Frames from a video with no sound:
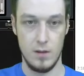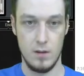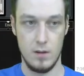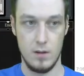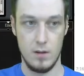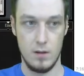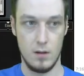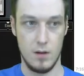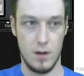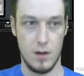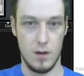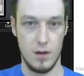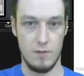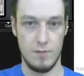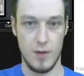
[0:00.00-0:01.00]
And
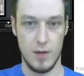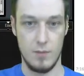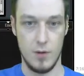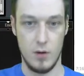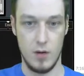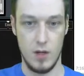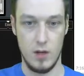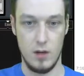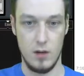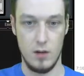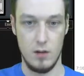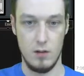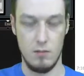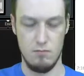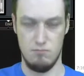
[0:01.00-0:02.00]
if my opponent...
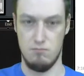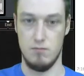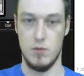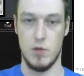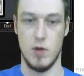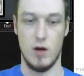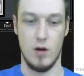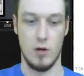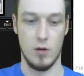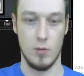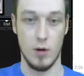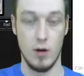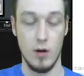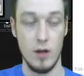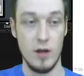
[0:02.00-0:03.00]
Dryad Arbor.
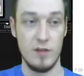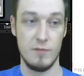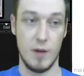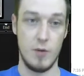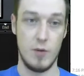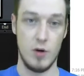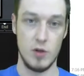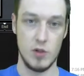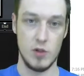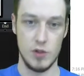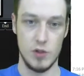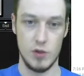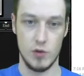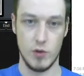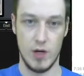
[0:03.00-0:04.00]
If my opponent just
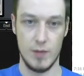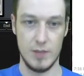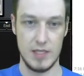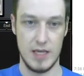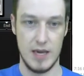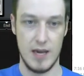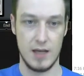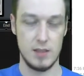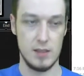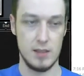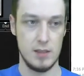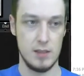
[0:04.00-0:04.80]
straight up attacks